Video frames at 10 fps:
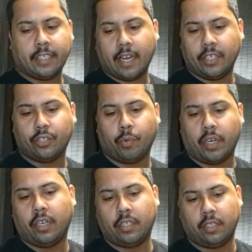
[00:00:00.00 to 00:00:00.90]
I just wanted
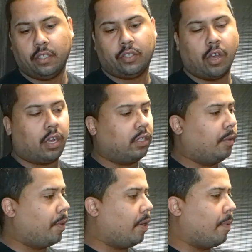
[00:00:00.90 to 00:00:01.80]
to talk a little
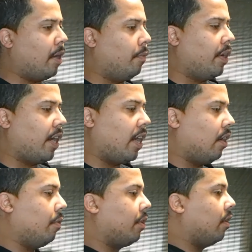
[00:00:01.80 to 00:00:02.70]
bit about what I got
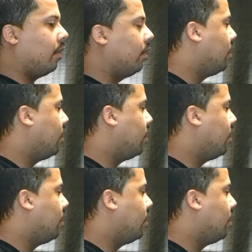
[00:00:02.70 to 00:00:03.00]
going on.